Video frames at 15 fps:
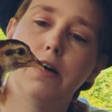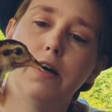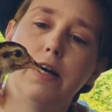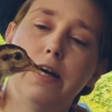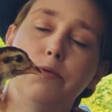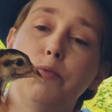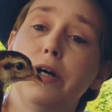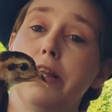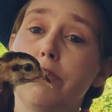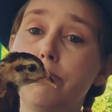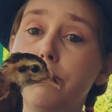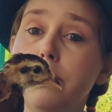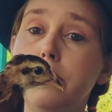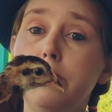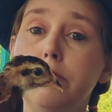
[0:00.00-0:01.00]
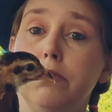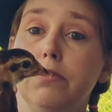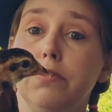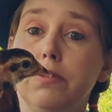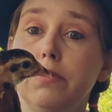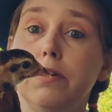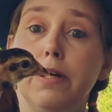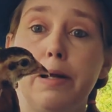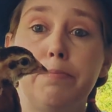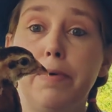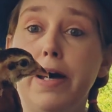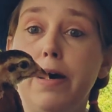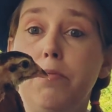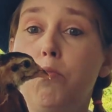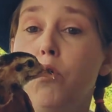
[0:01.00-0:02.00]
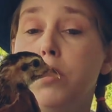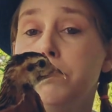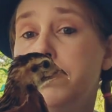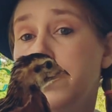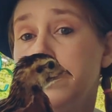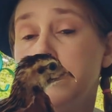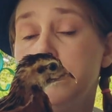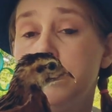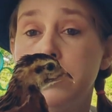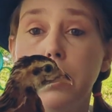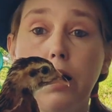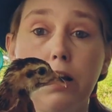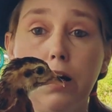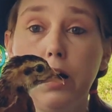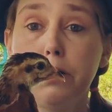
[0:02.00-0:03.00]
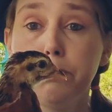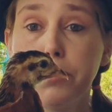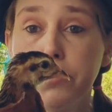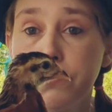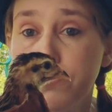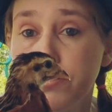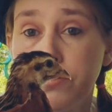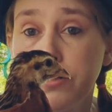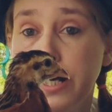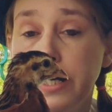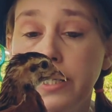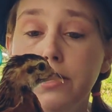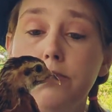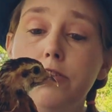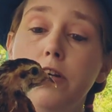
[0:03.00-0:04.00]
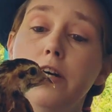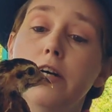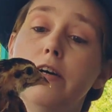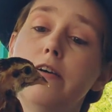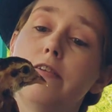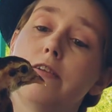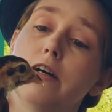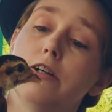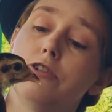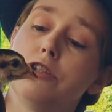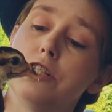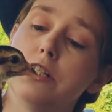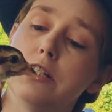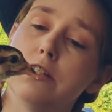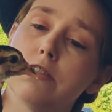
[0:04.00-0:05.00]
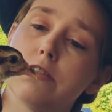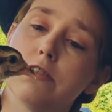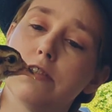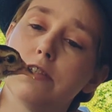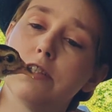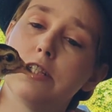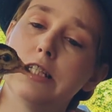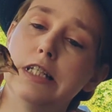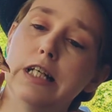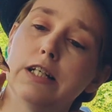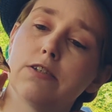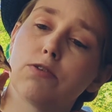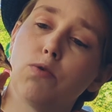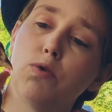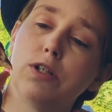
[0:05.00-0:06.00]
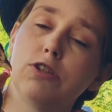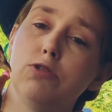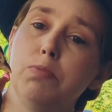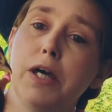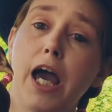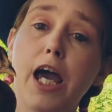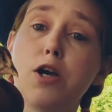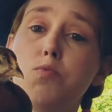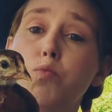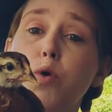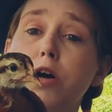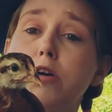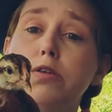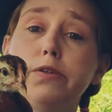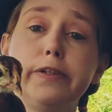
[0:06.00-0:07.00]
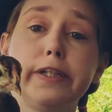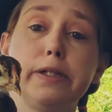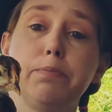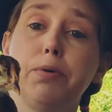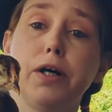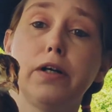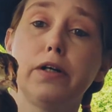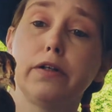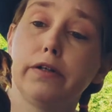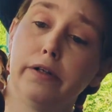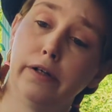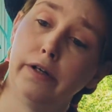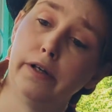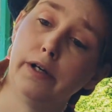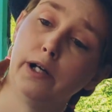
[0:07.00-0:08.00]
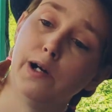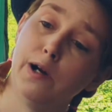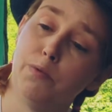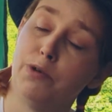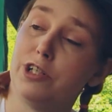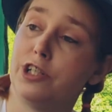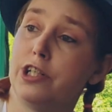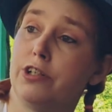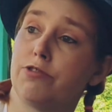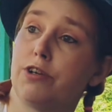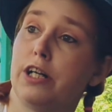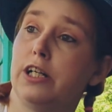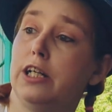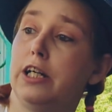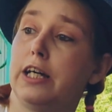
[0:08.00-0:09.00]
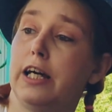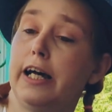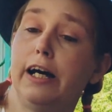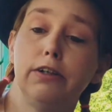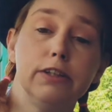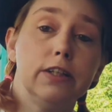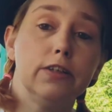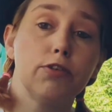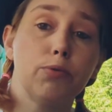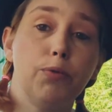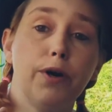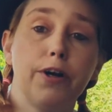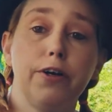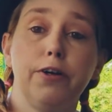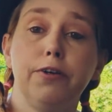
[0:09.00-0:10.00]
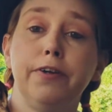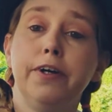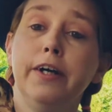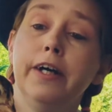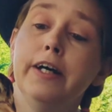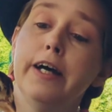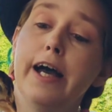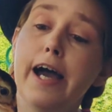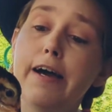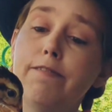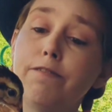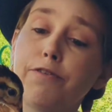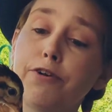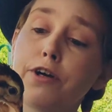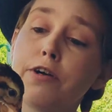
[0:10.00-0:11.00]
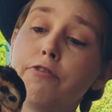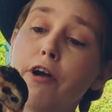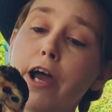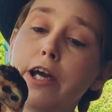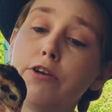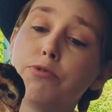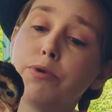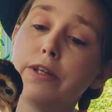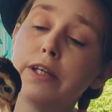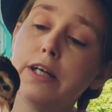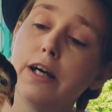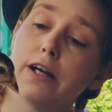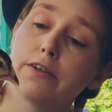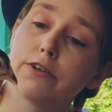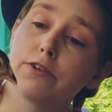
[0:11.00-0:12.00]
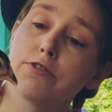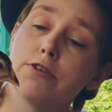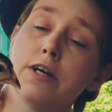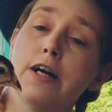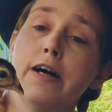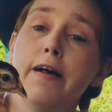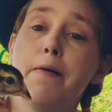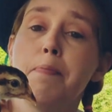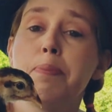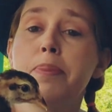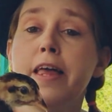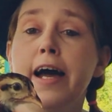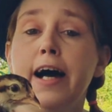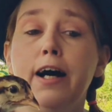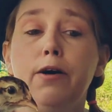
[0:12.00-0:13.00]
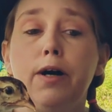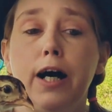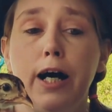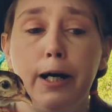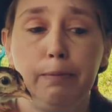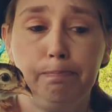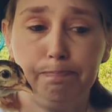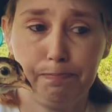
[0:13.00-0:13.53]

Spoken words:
and went through and met more birds than a lot of birds her age. So she is going to be a worldly bird when she's ready to get out in this world and free range with the others. Now,